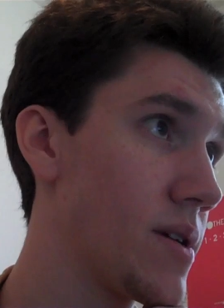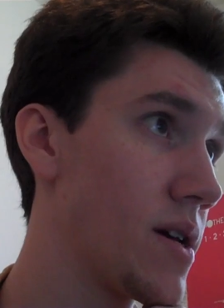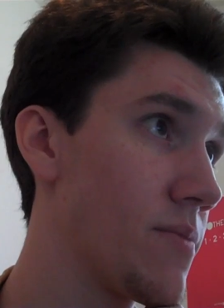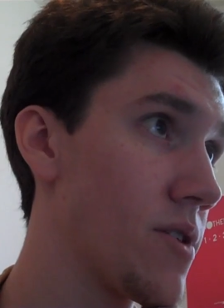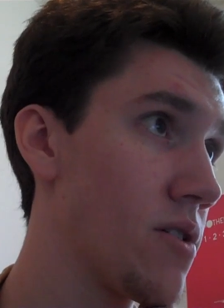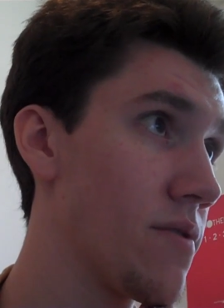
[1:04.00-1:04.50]

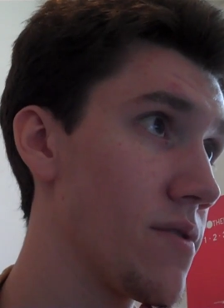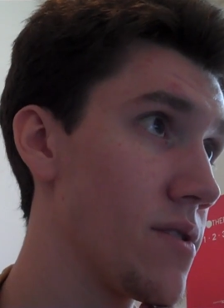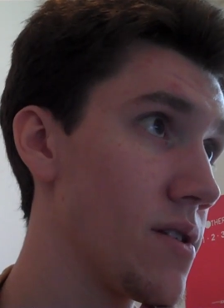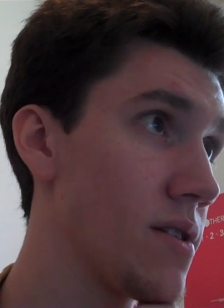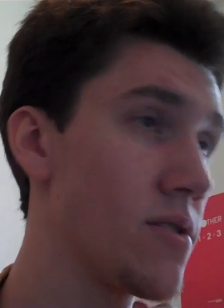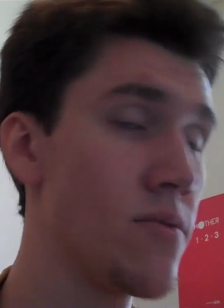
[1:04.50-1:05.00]
coming over in a
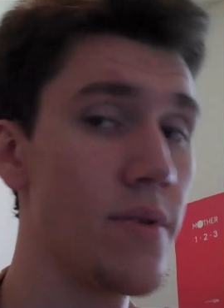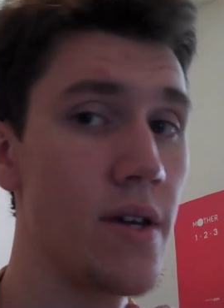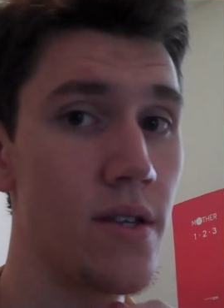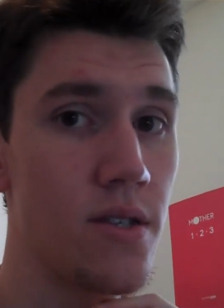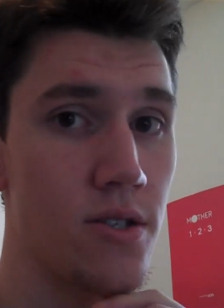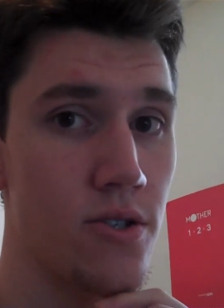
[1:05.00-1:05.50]
little
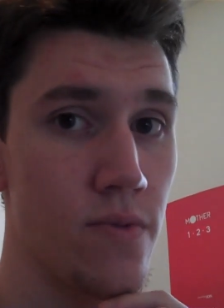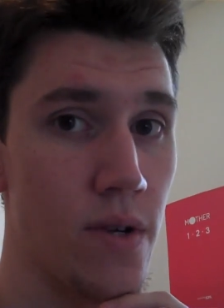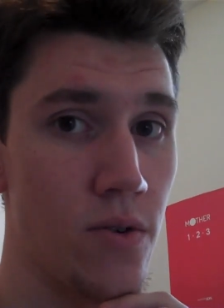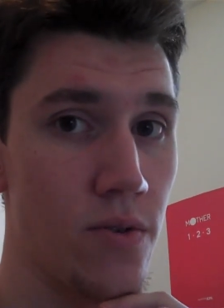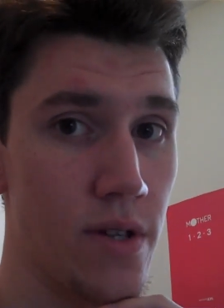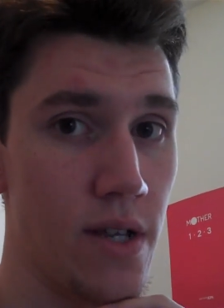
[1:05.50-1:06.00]
bit to
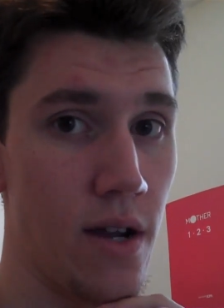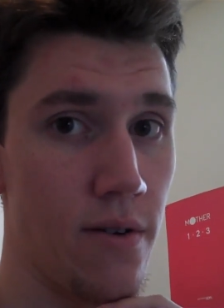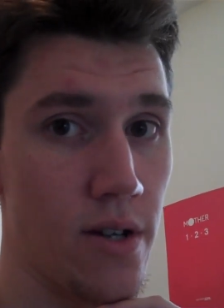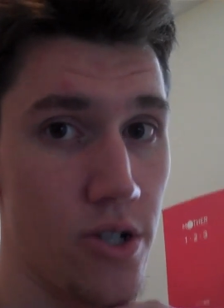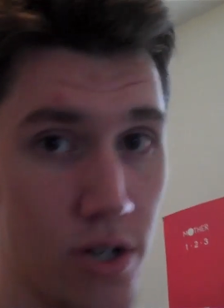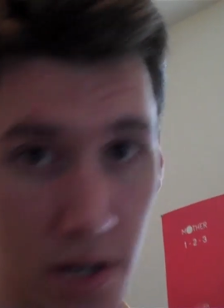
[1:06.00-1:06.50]
record the
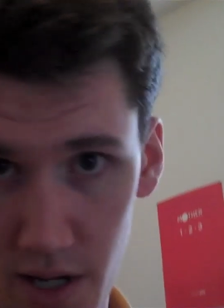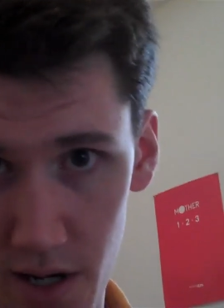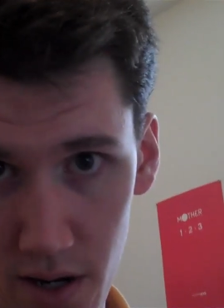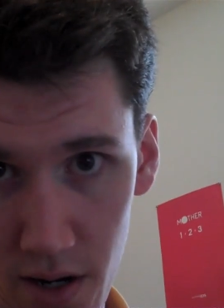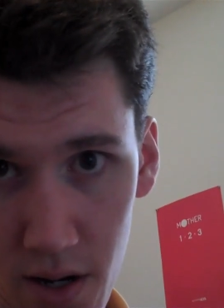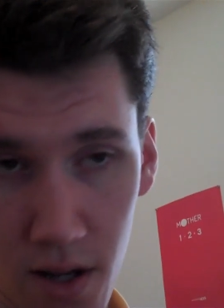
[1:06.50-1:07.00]
narration
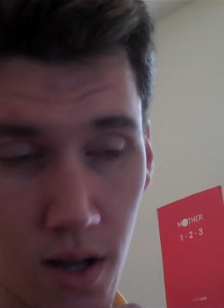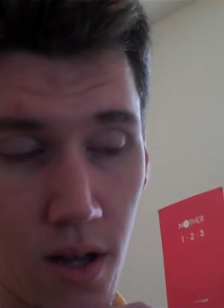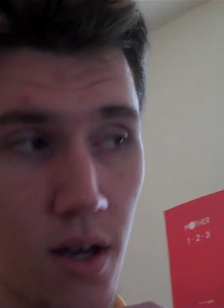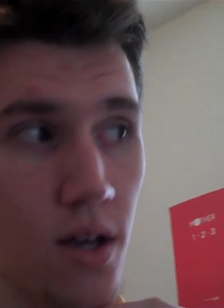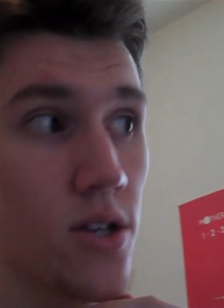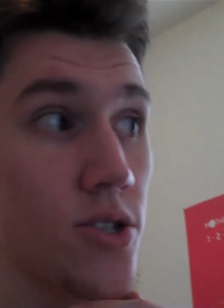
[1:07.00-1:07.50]
here.
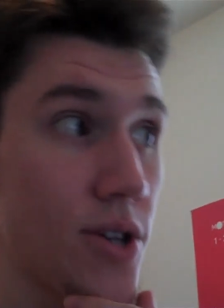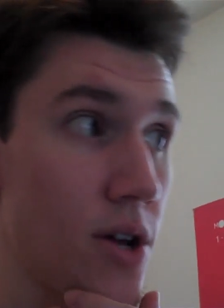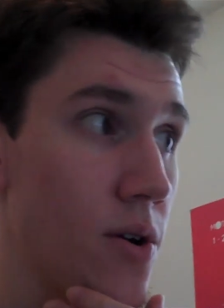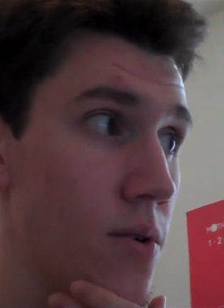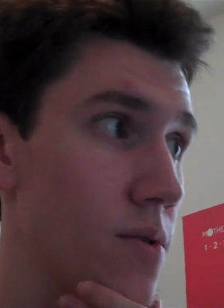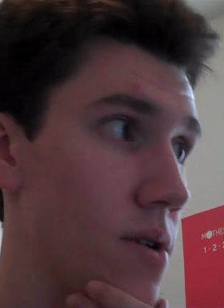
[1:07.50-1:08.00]

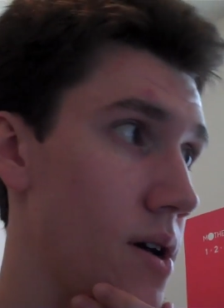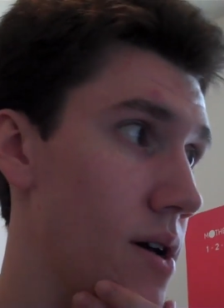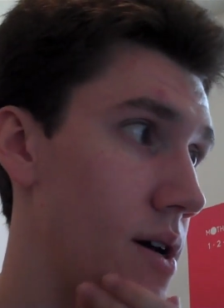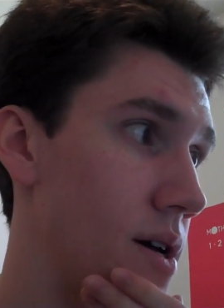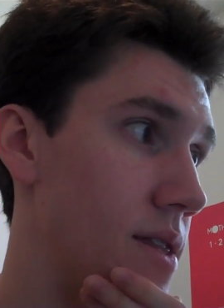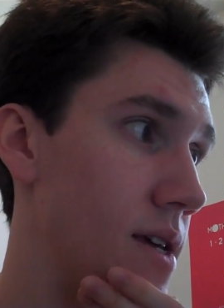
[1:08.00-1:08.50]
So
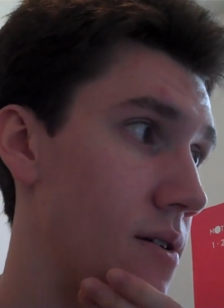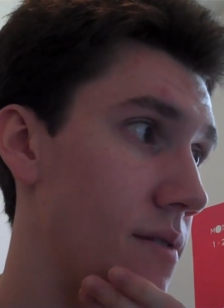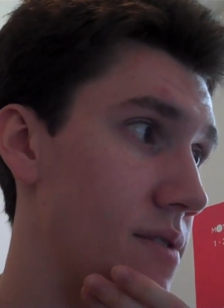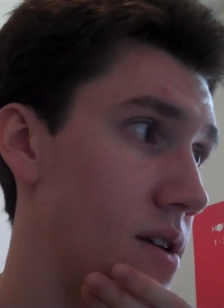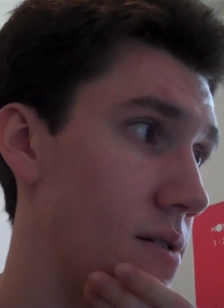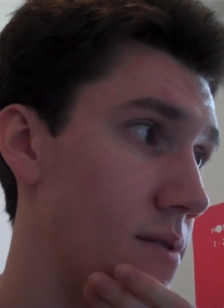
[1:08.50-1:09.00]
then I'll have
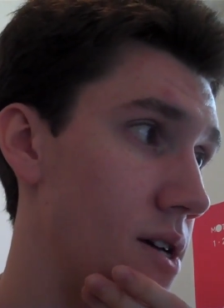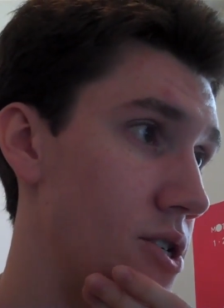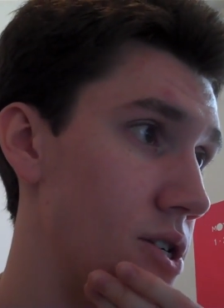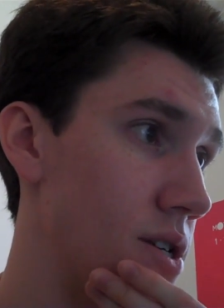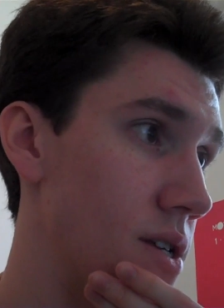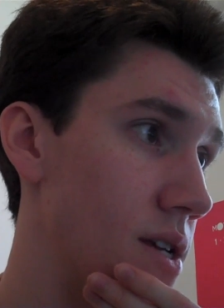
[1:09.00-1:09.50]
the
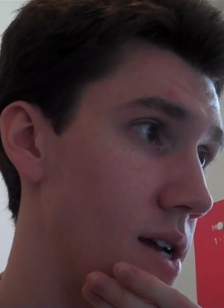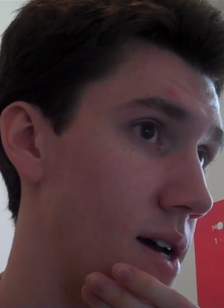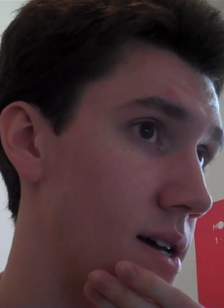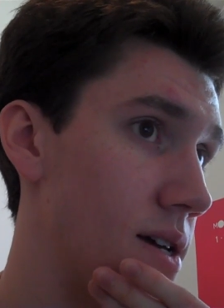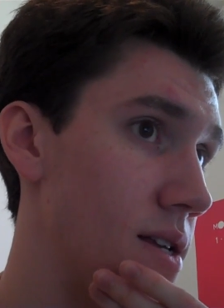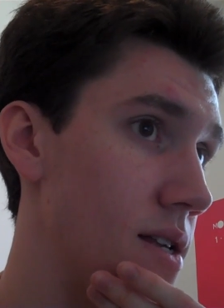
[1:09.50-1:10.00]
narration, and I
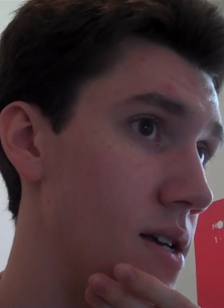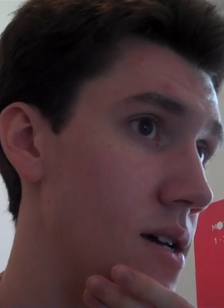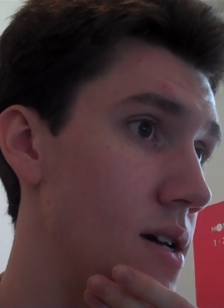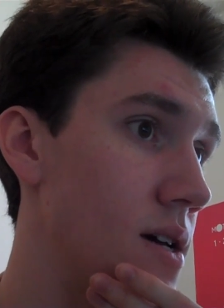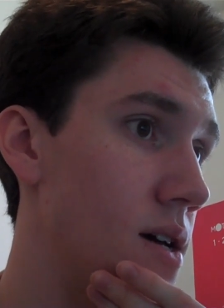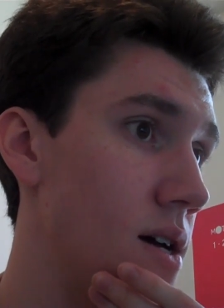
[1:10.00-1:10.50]
can
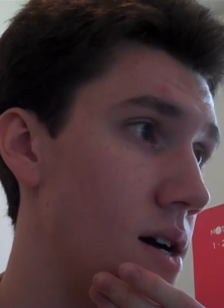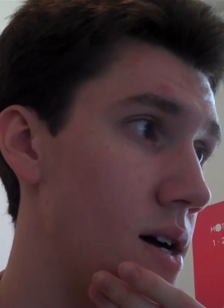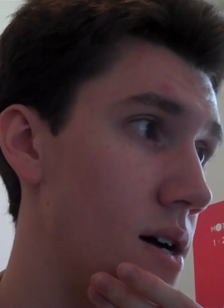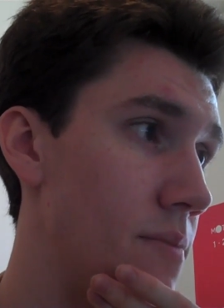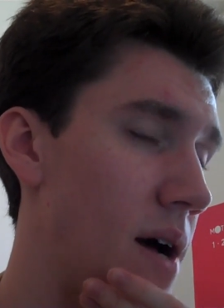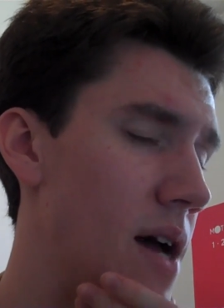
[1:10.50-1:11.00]

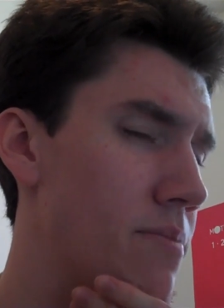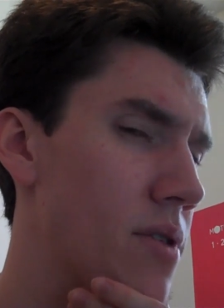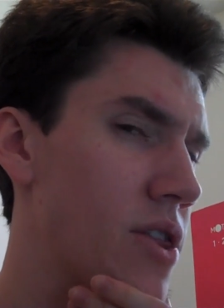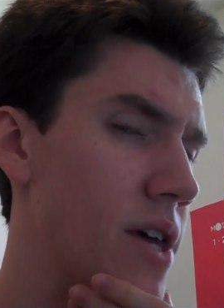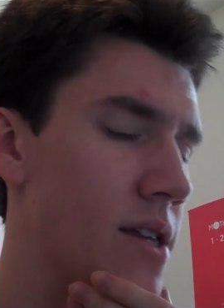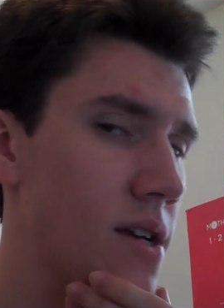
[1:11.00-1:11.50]
um,
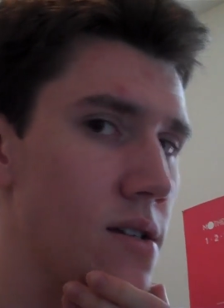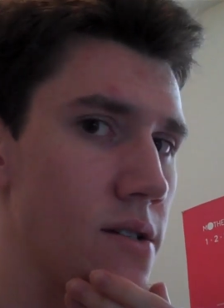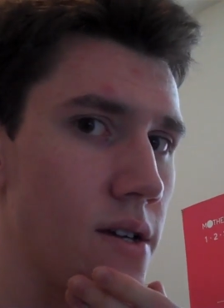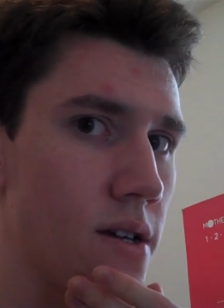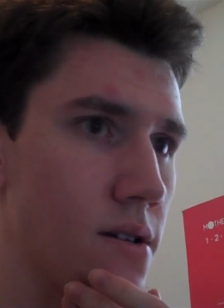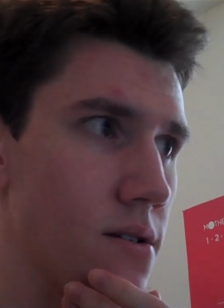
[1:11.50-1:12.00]

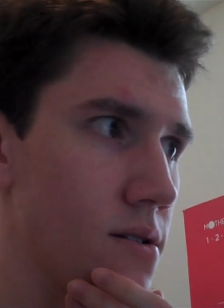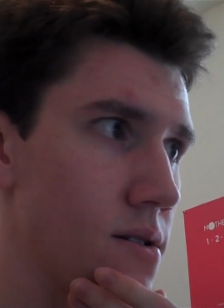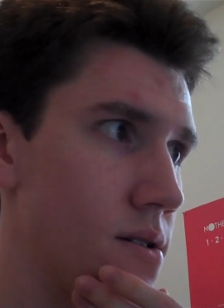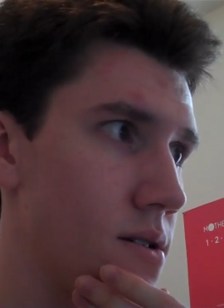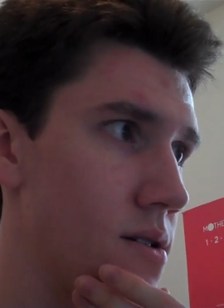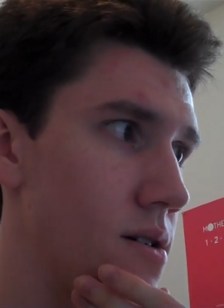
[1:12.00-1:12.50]
hypothetically
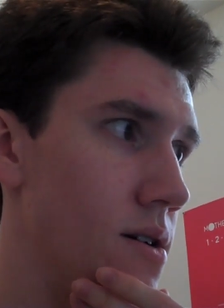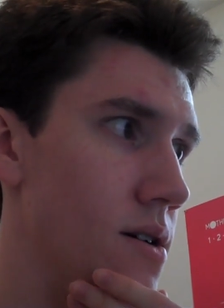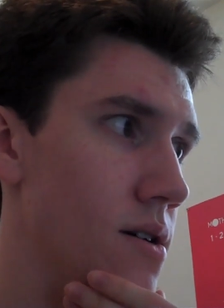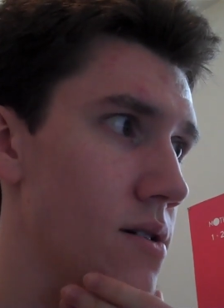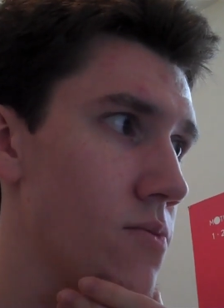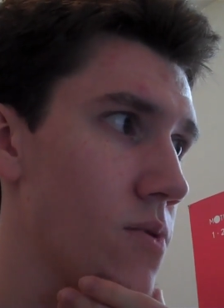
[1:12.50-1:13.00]

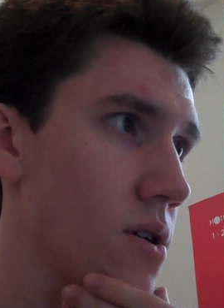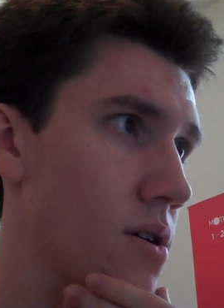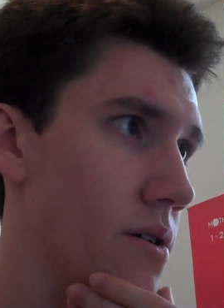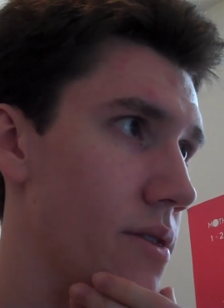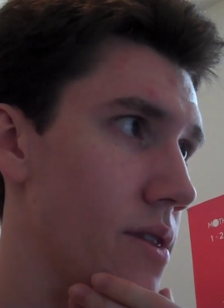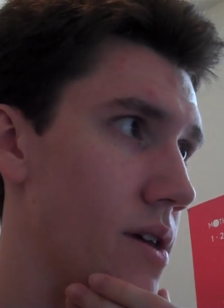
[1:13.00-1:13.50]
uh, work
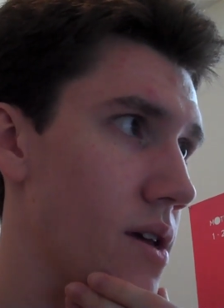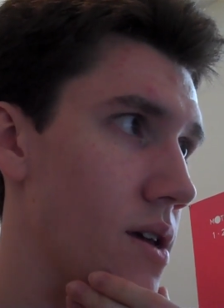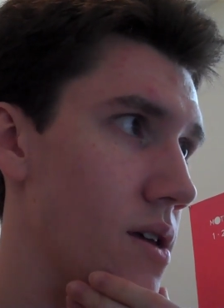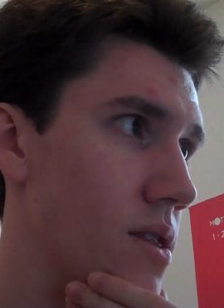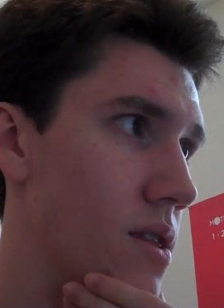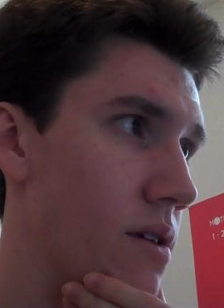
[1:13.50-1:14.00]
on
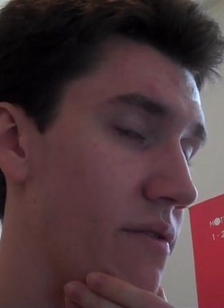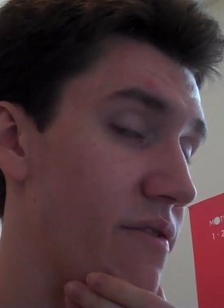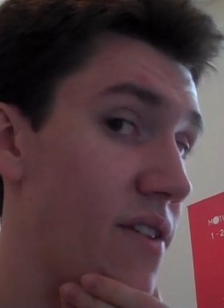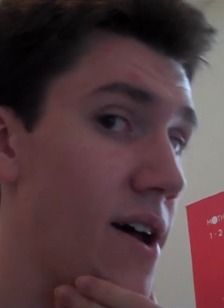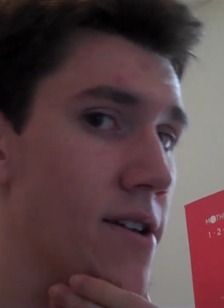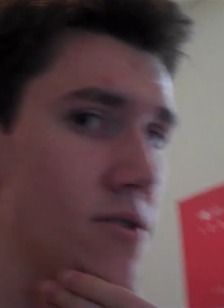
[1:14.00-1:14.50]
the, the
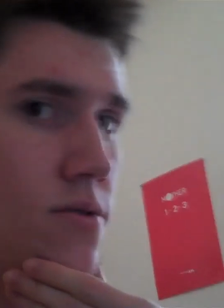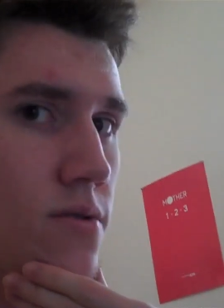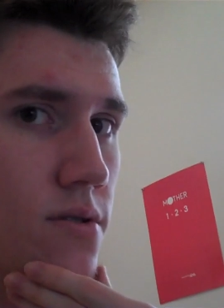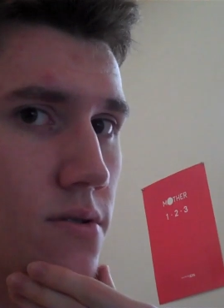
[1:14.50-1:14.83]
final,